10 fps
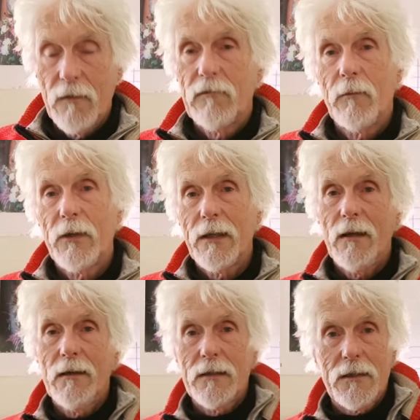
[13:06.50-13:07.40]
from the
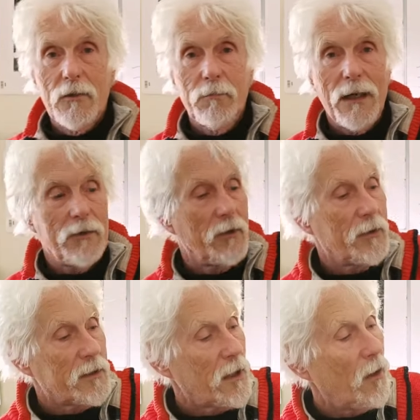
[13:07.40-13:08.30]
ISO button on
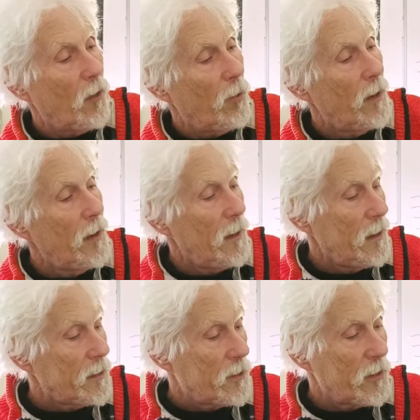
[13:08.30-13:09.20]
the top
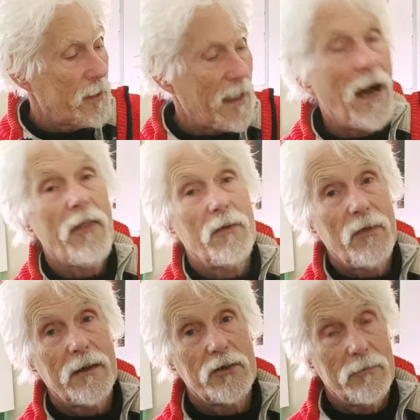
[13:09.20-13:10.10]
to the other
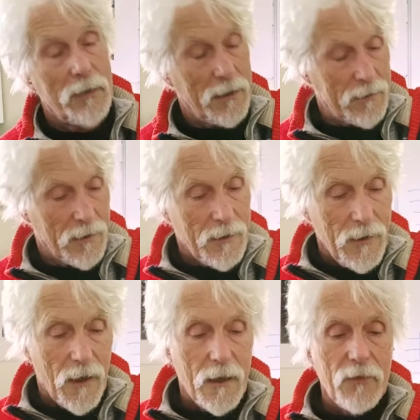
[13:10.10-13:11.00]
function button.
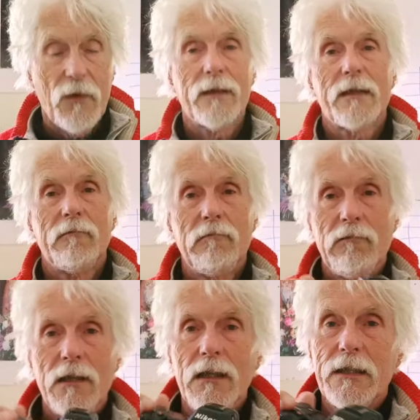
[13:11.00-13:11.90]
I find it
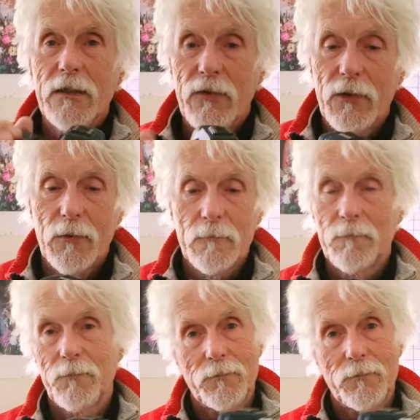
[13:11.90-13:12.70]
really difficult